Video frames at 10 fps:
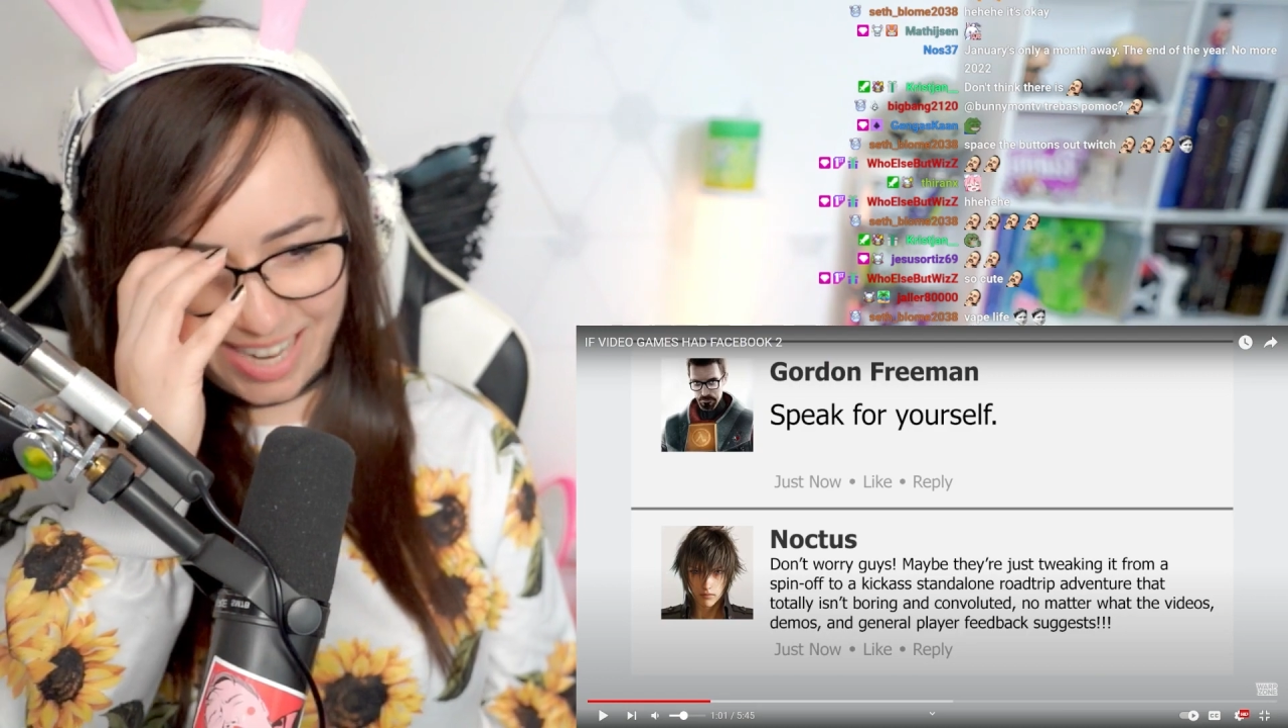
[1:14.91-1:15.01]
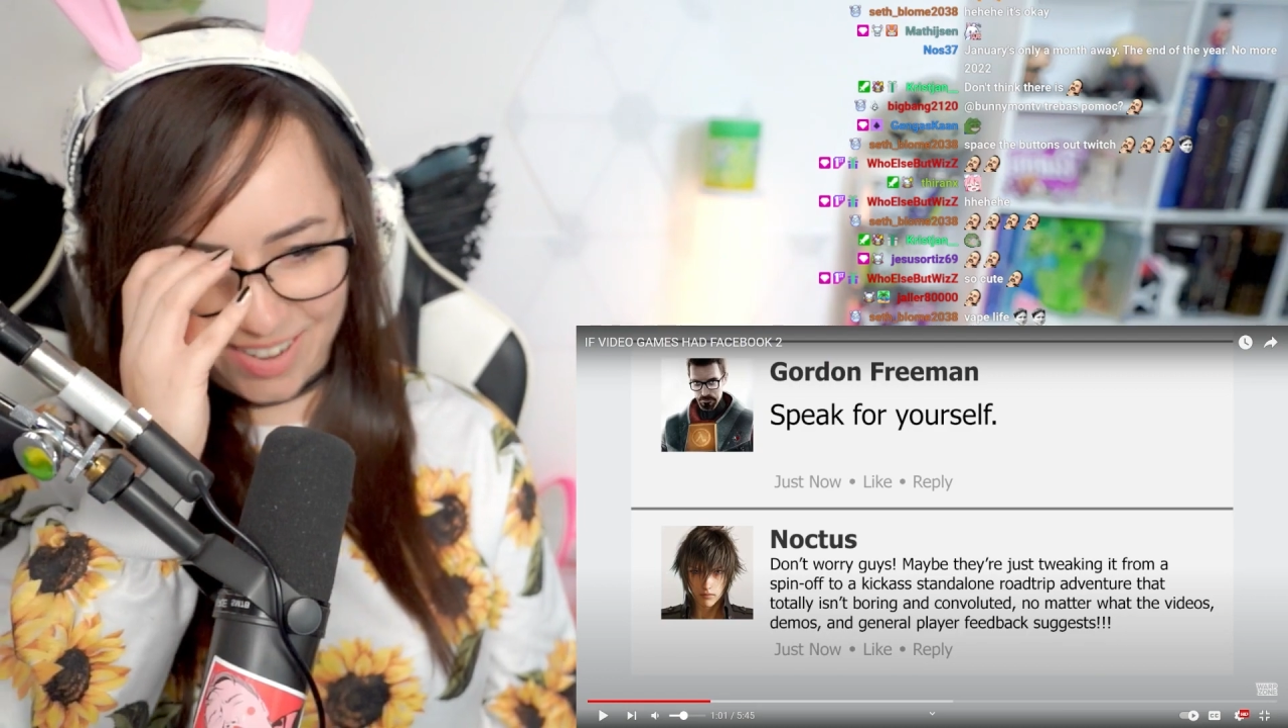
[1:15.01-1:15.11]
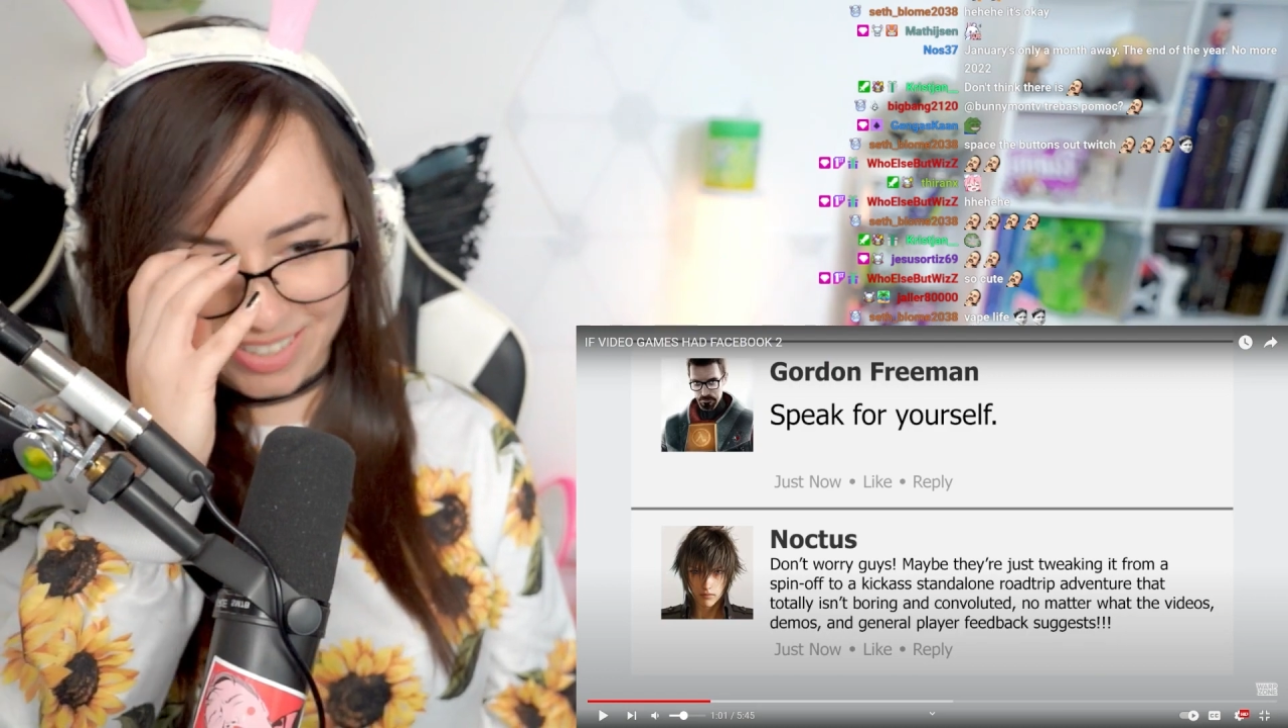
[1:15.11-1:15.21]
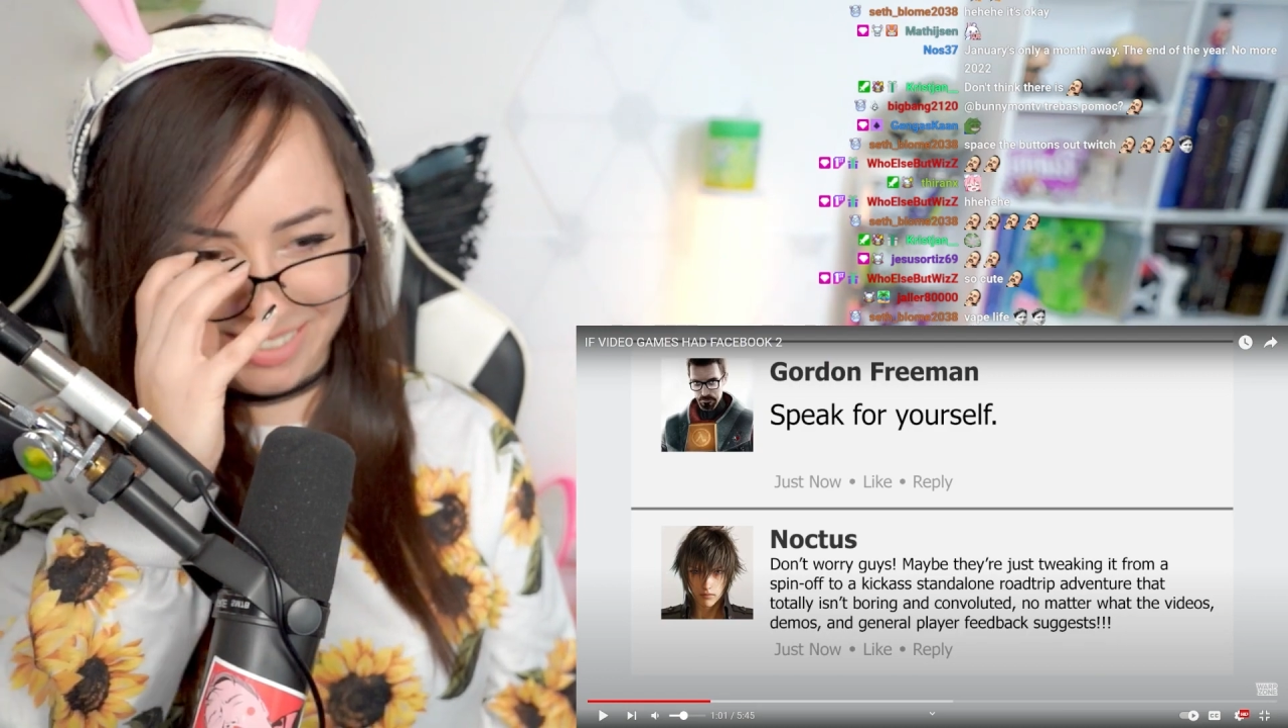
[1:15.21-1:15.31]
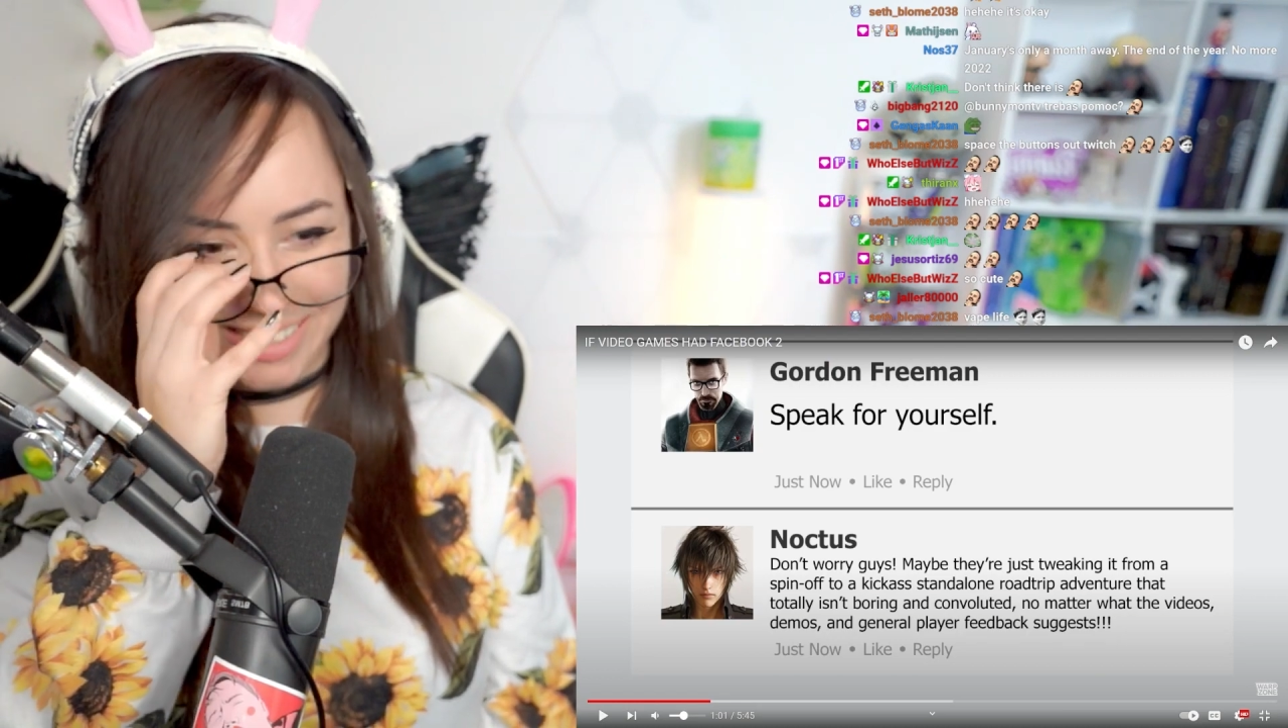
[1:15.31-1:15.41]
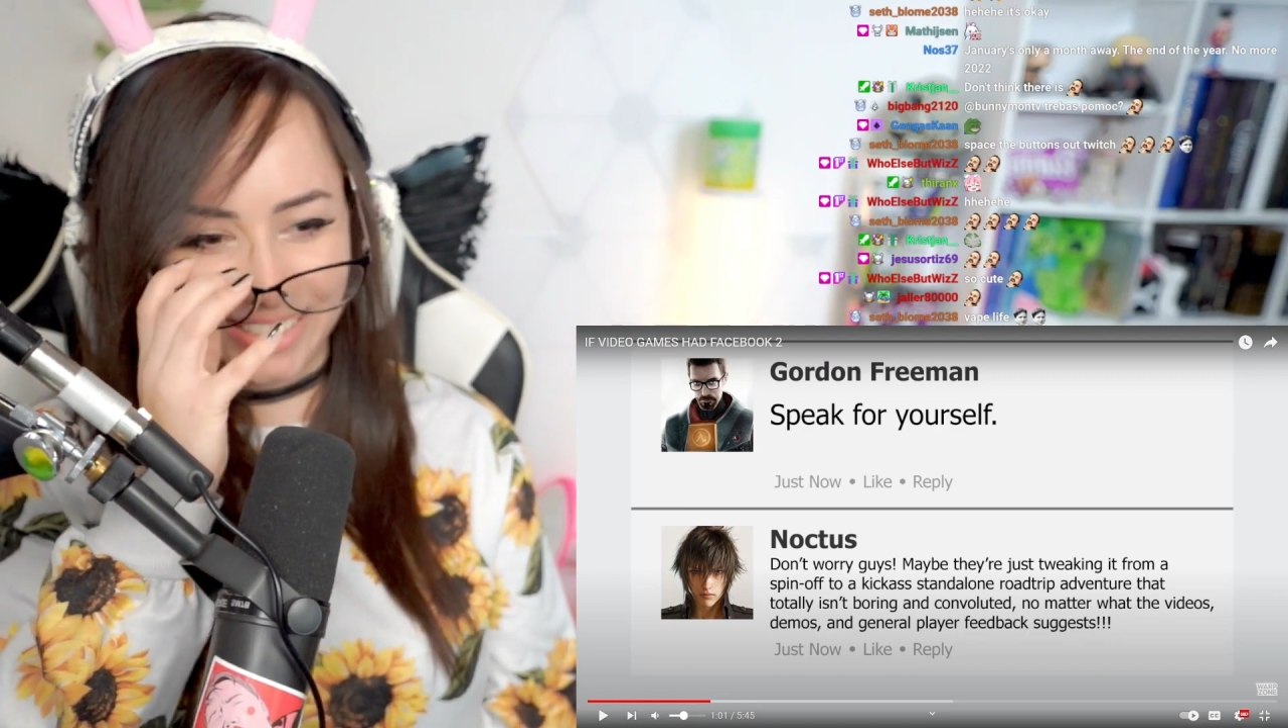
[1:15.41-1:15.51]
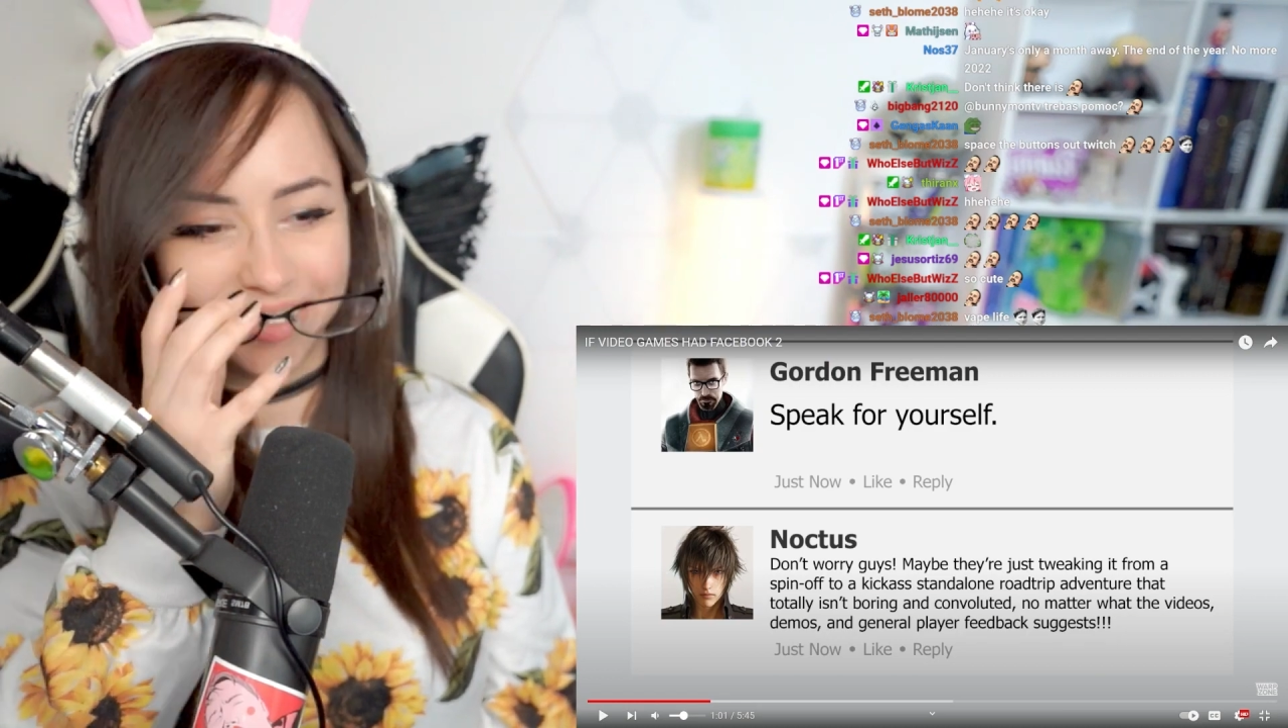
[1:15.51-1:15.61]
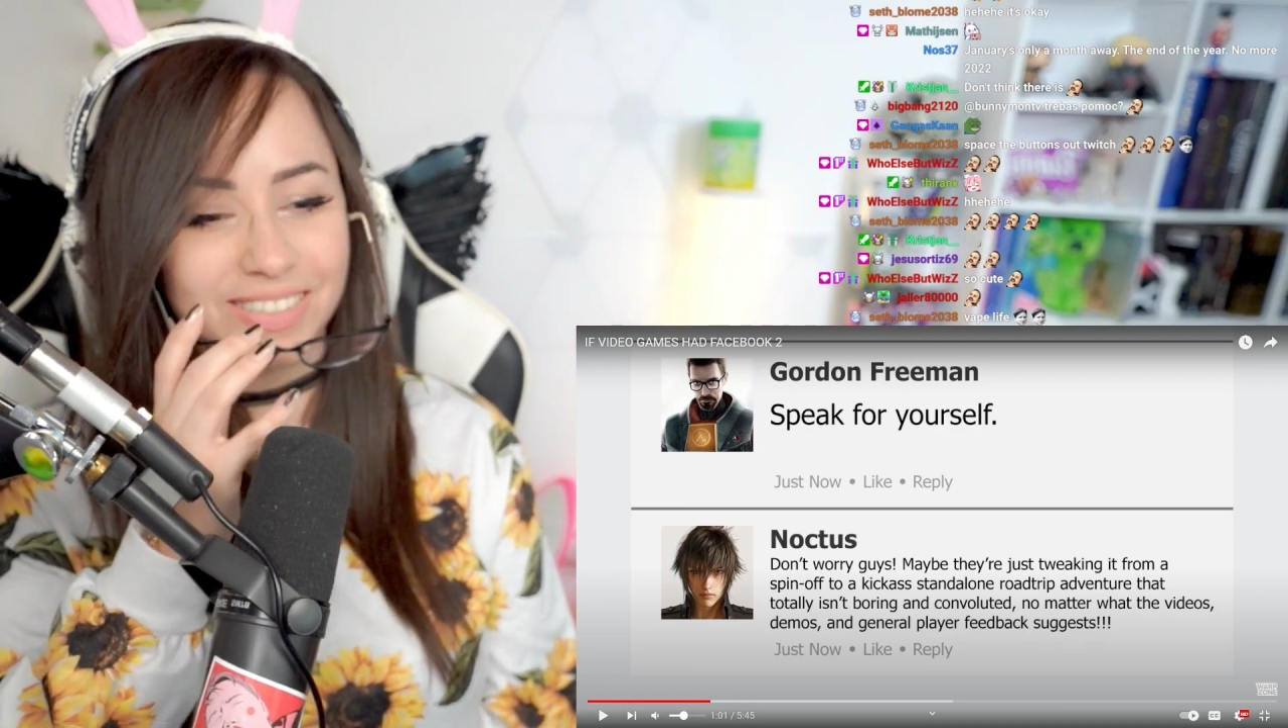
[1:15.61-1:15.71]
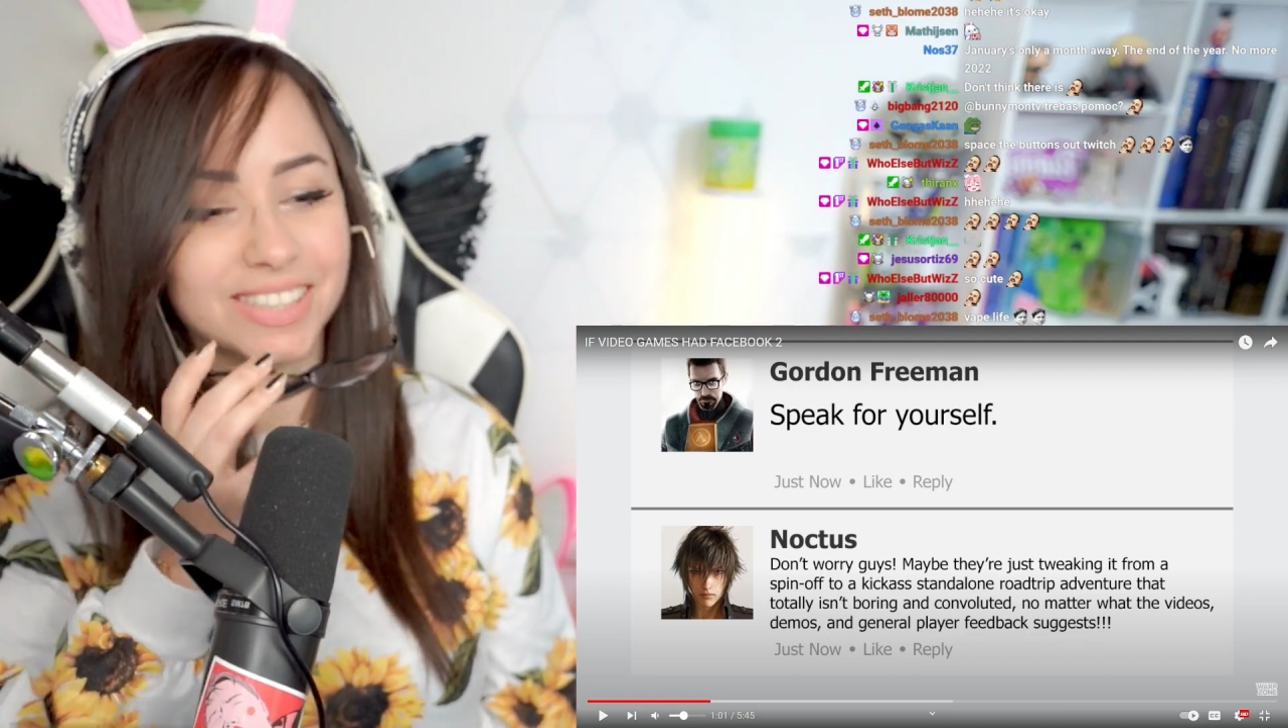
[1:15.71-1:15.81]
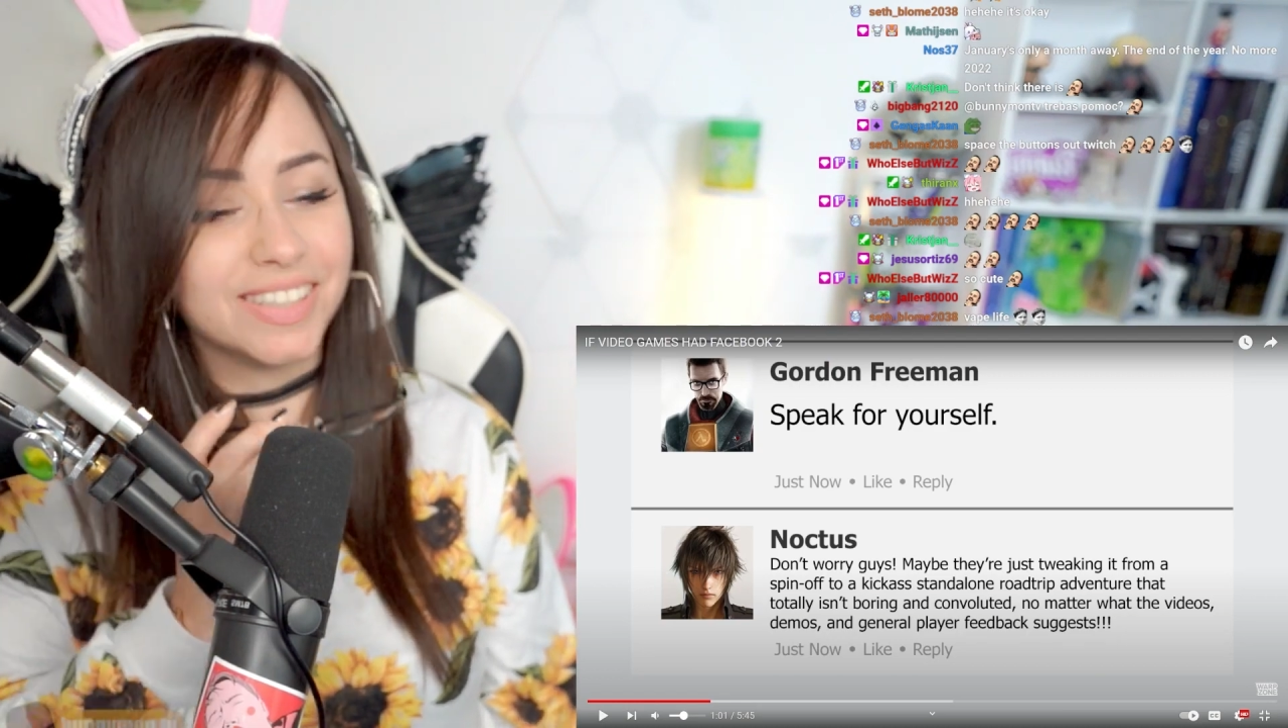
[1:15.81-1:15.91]
characters
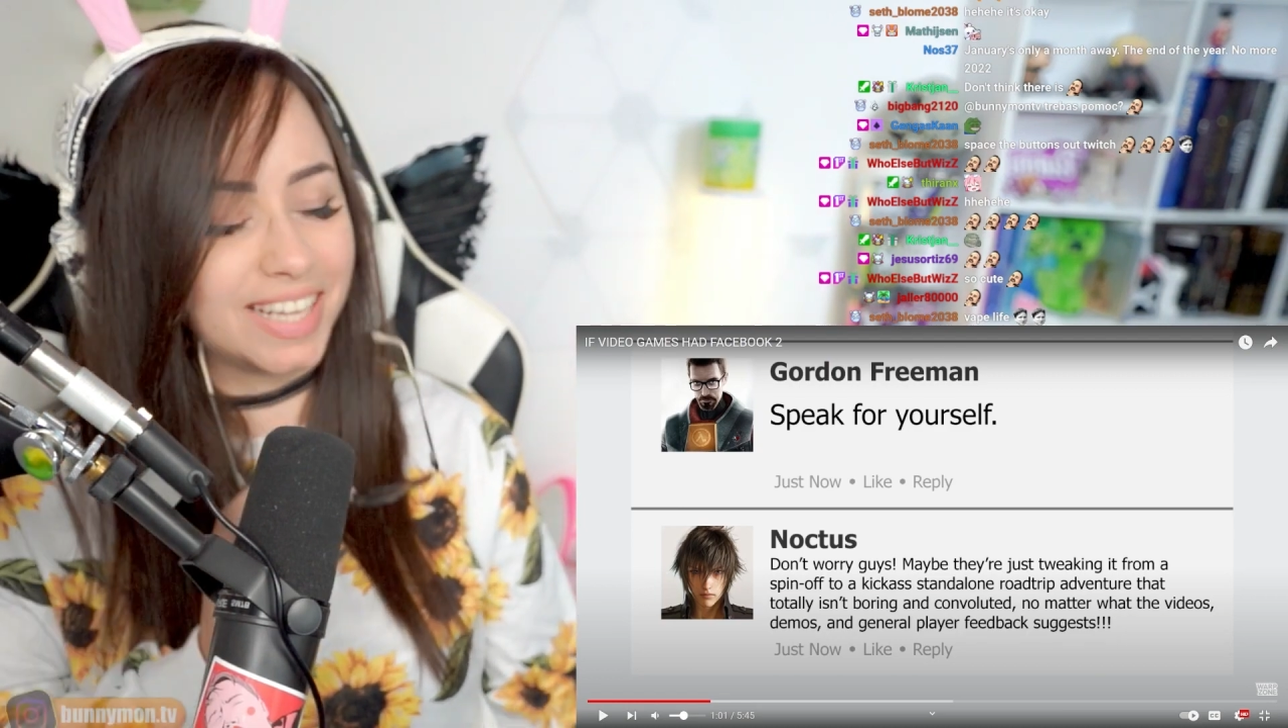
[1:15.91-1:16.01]
in video